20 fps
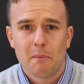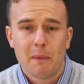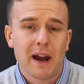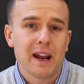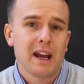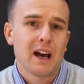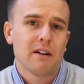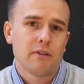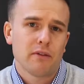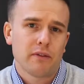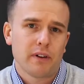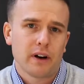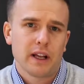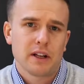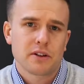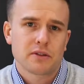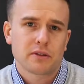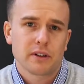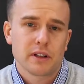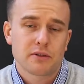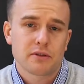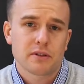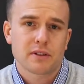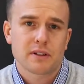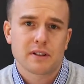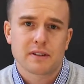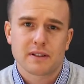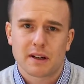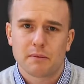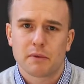may have a financial
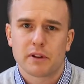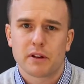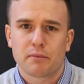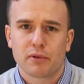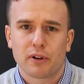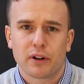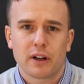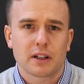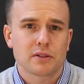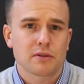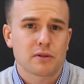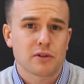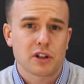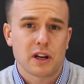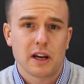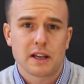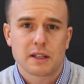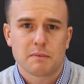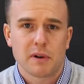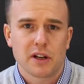interest in some of the products or shares